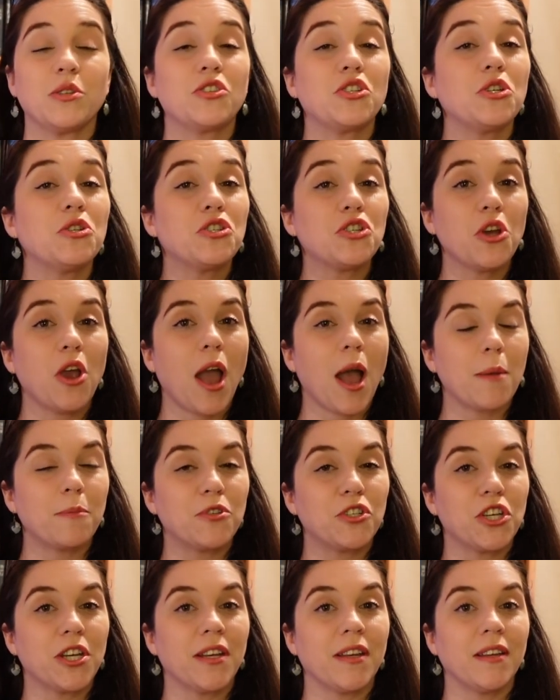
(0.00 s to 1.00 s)
choose your
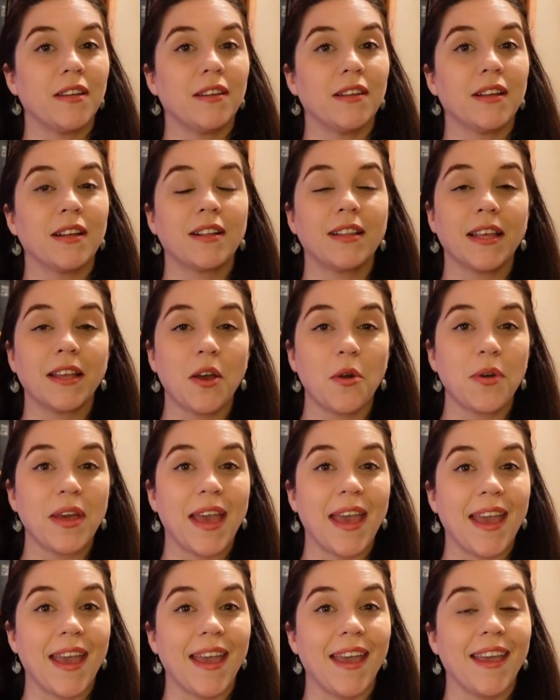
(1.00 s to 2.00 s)
option, click
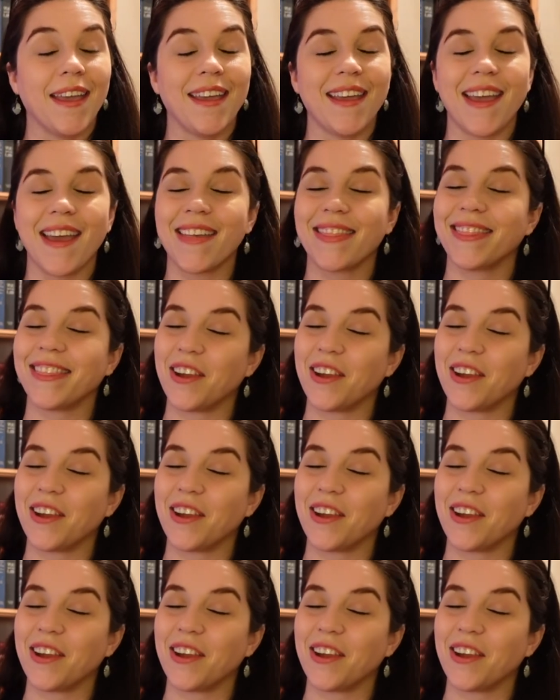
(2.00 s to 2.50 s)
OK, and